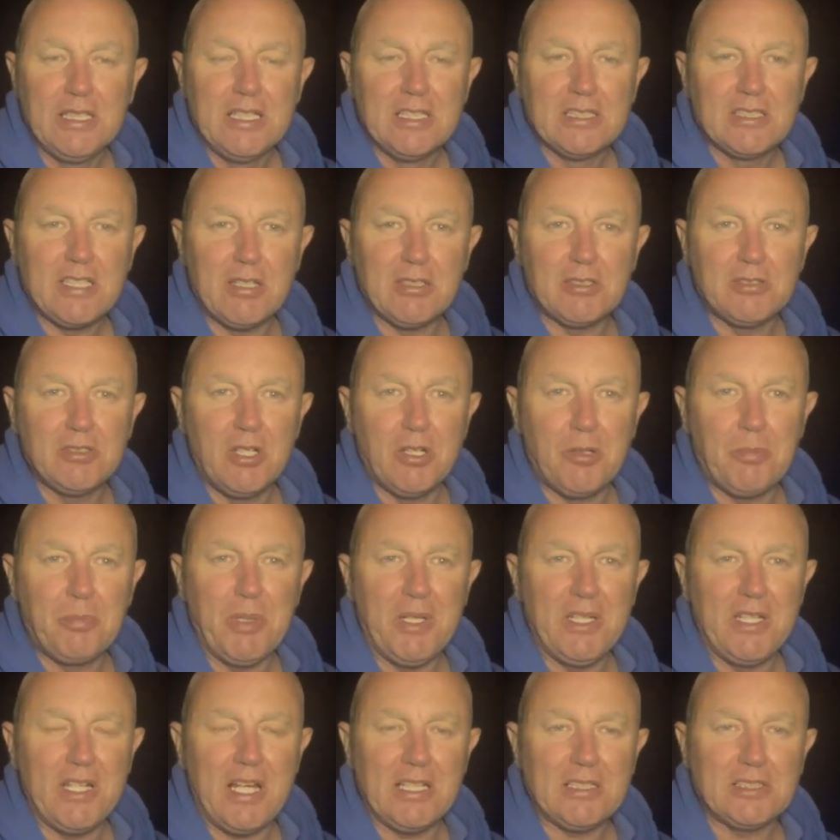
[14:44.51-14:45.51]
So it's not
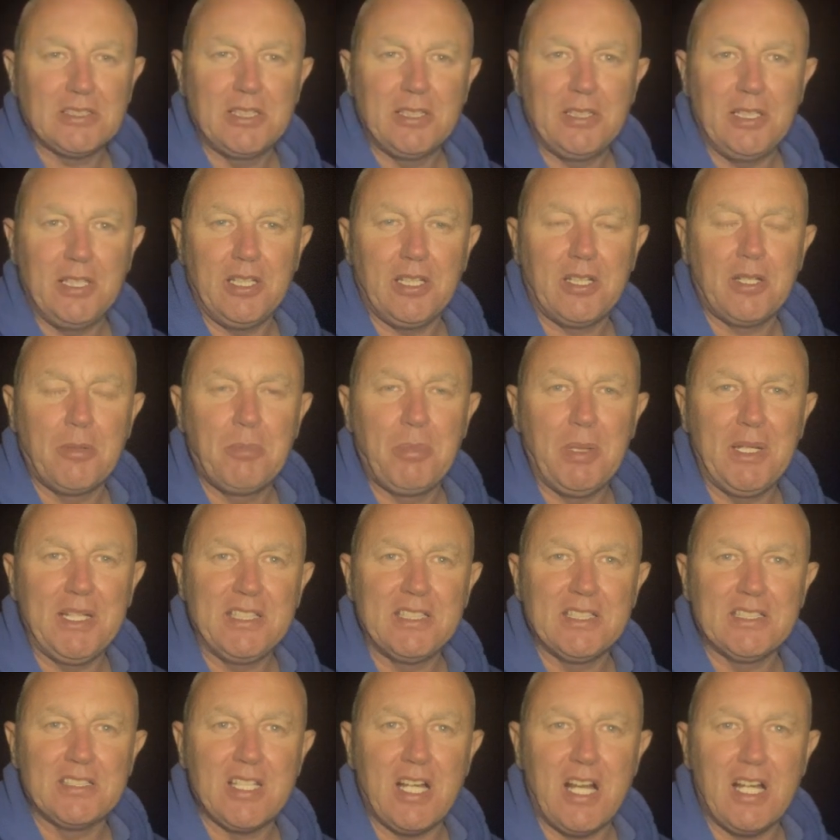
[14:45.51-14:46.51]
been actually a complete
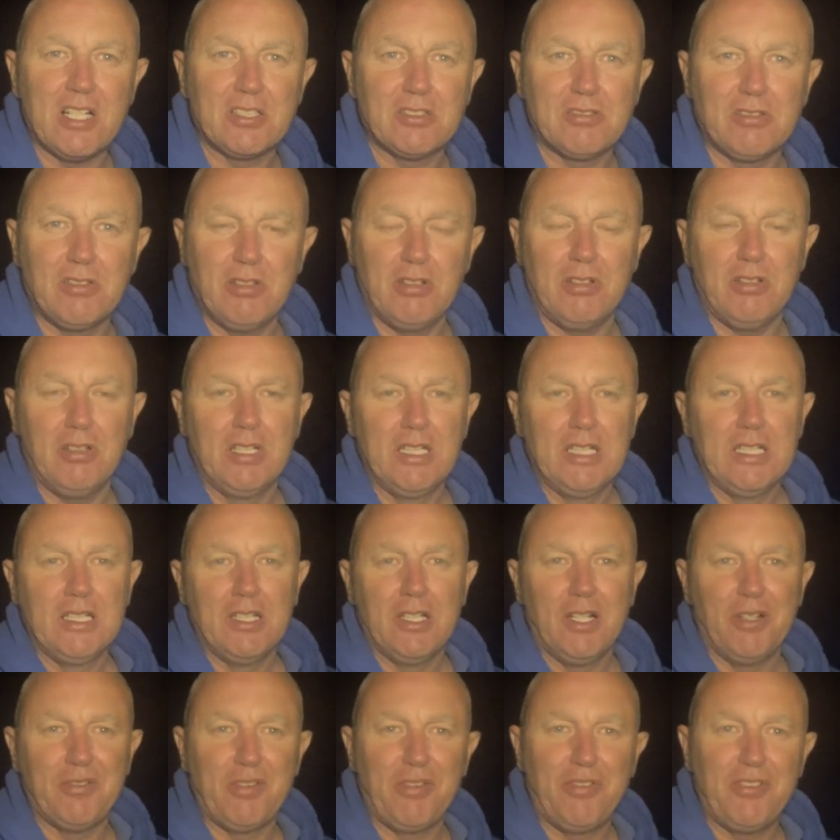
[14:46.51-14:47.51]
disaster
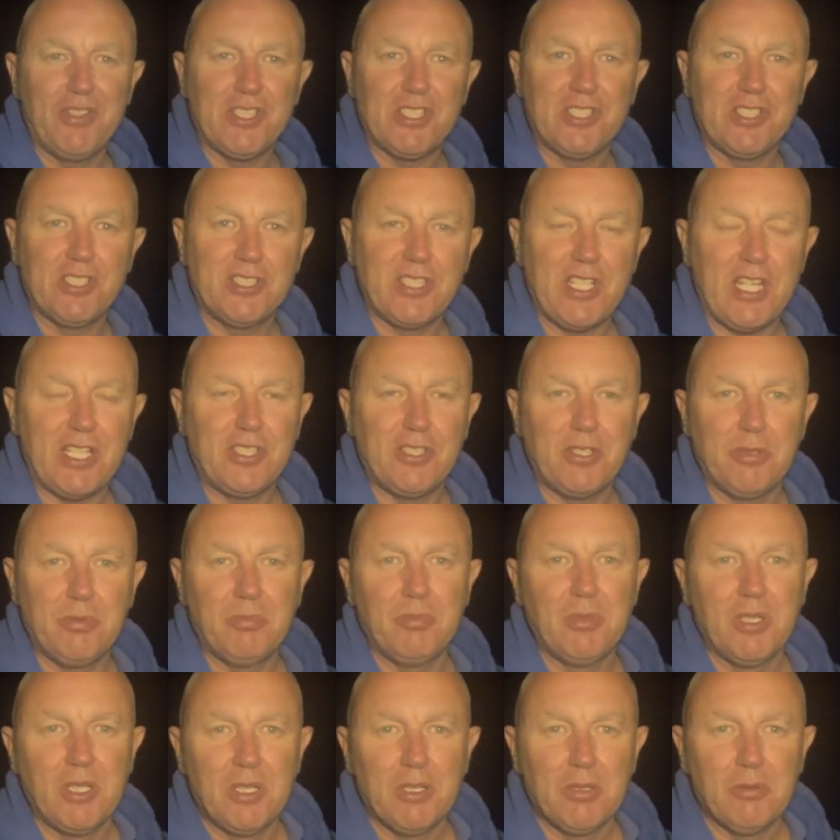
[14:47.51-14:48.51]
of a fishing
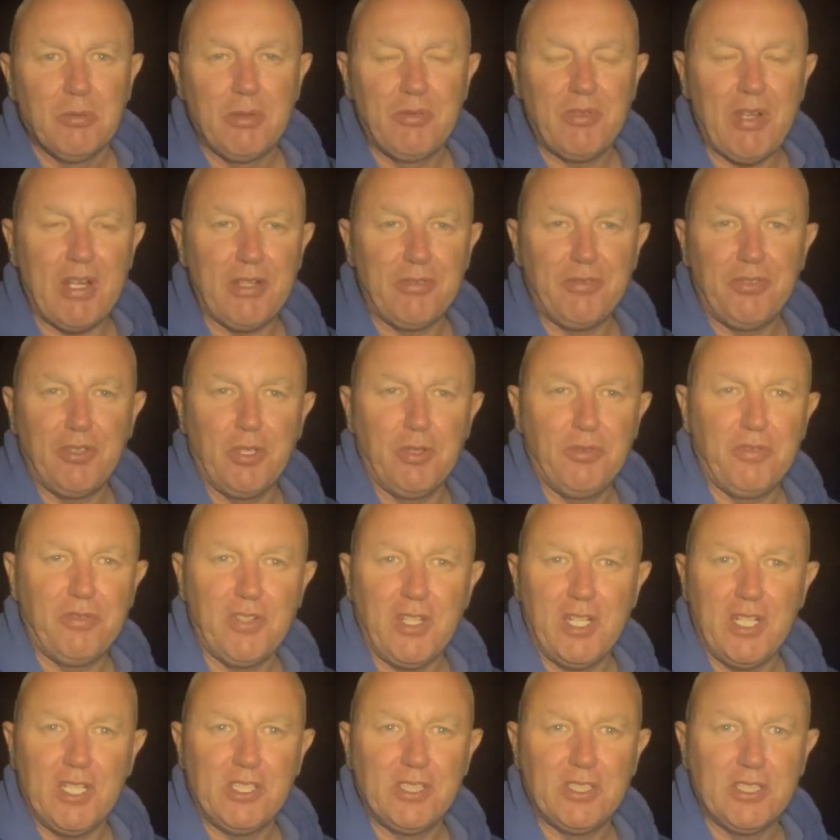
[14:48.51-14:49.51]
session. We've had a few
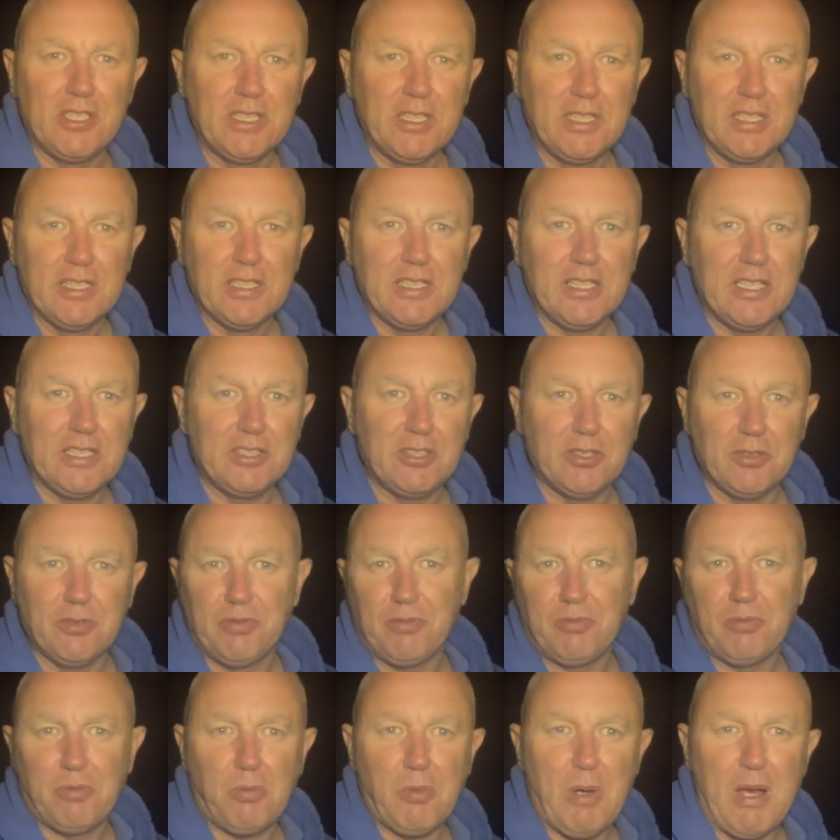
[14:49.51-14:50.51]
fish, as
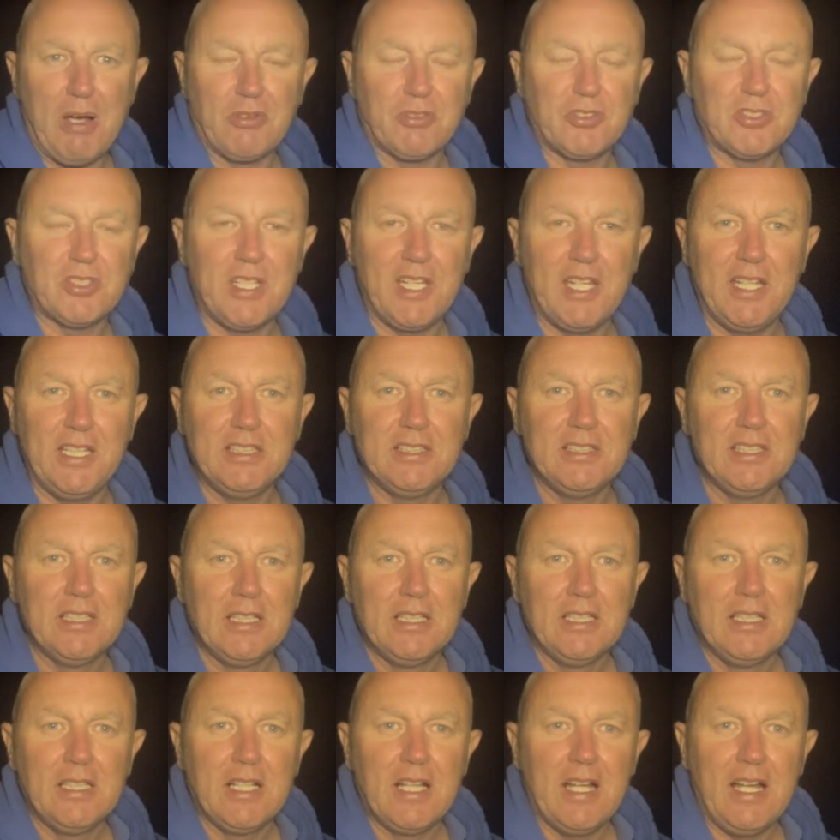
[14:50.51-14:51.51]
you've well seen,
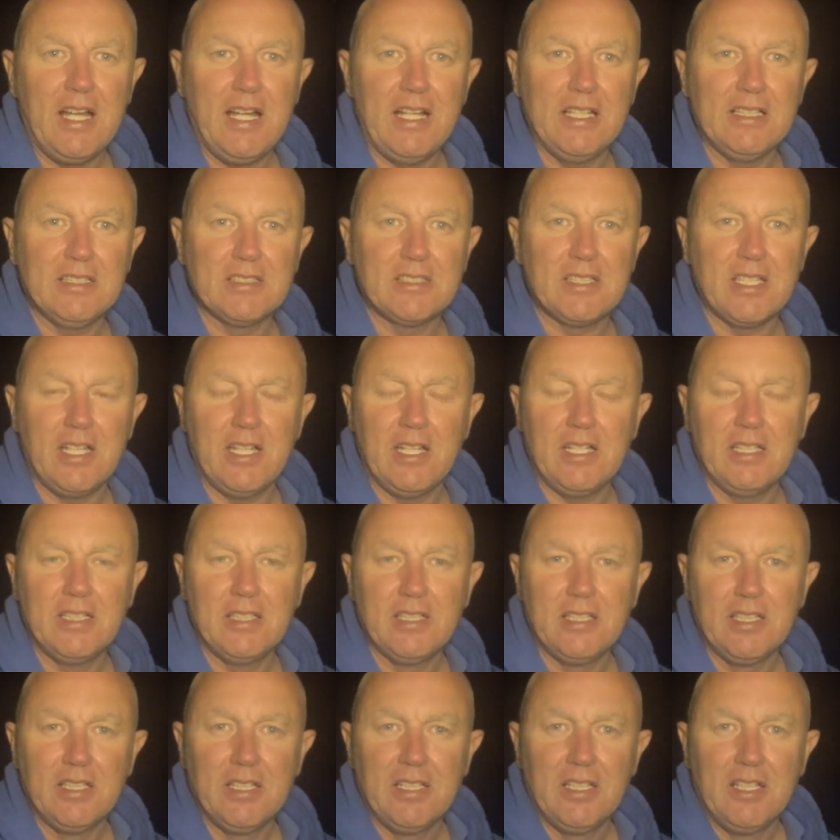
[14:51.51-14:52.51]
and I'm
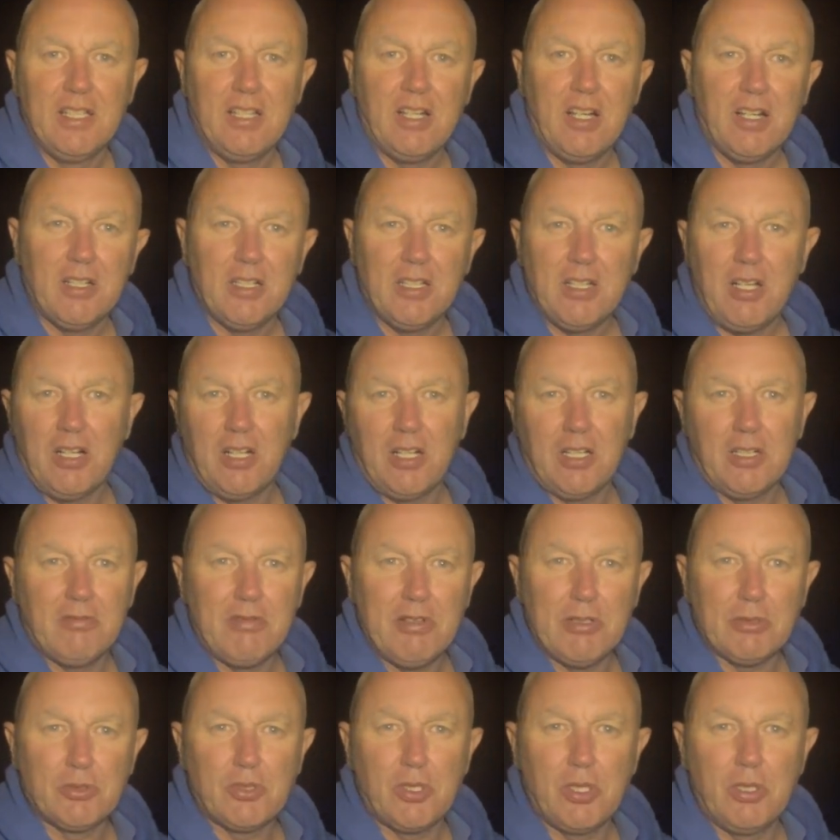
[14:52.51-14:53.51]
going to
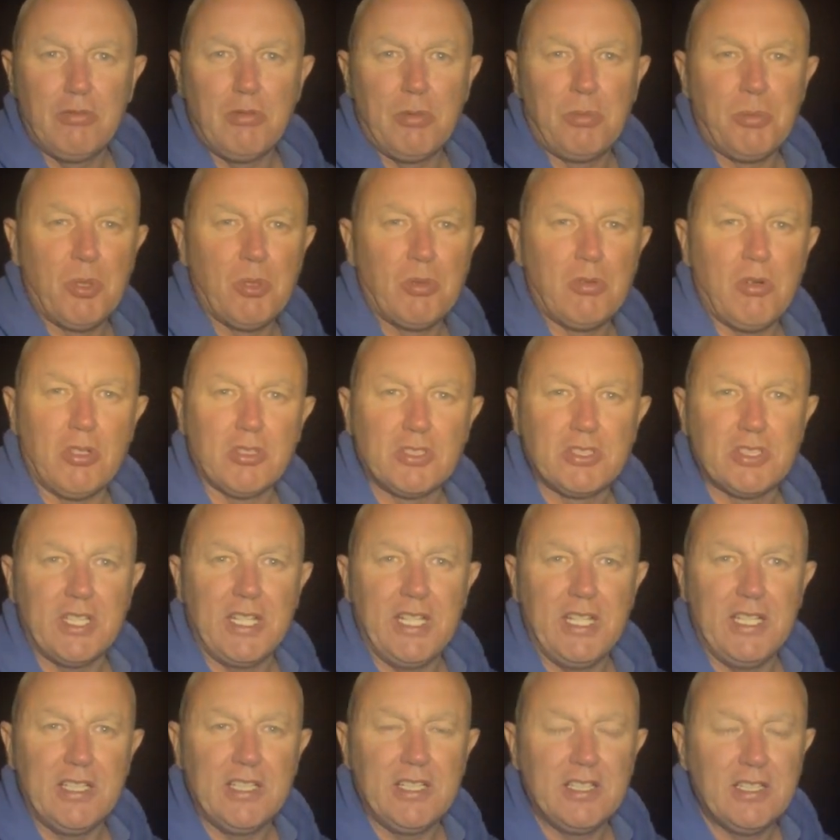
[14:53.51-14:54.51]
reel 2 more rods
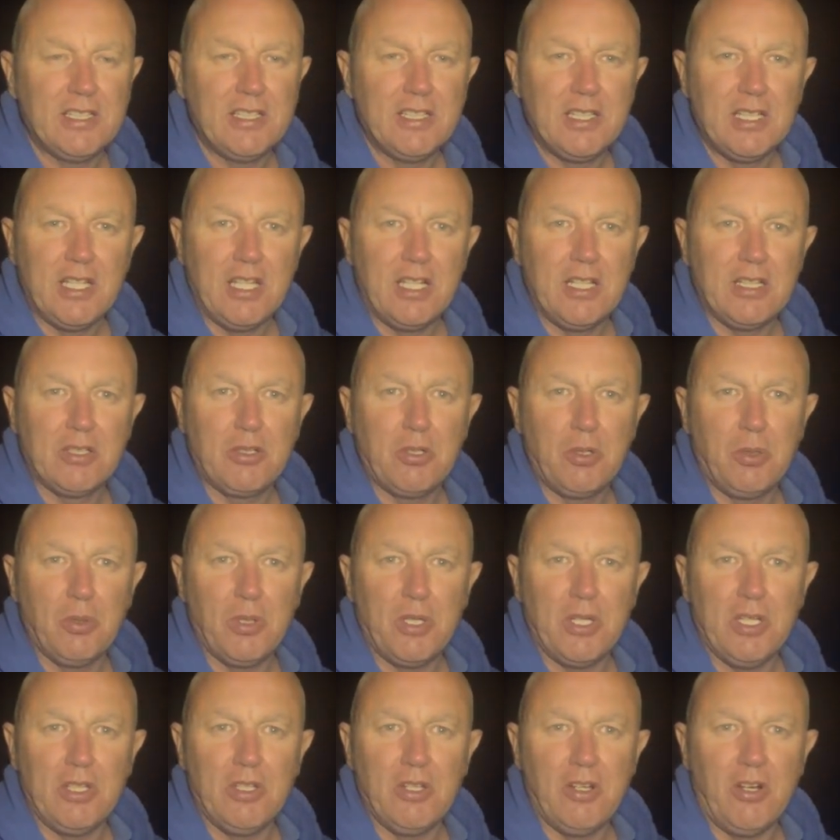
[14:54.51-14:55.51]
in and call
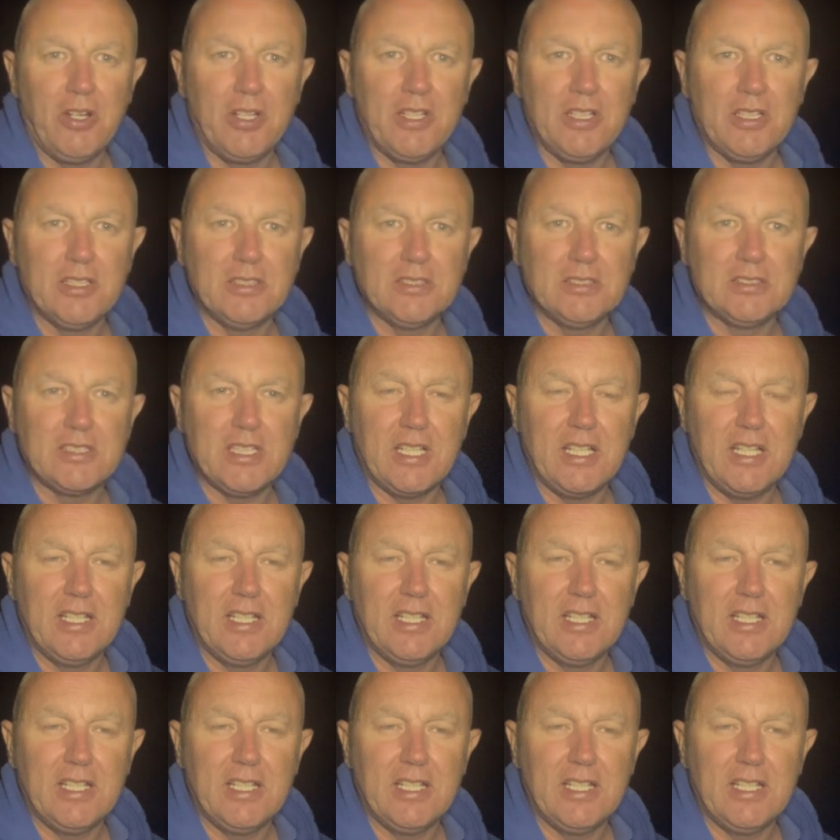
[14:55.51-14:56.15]
it a night, and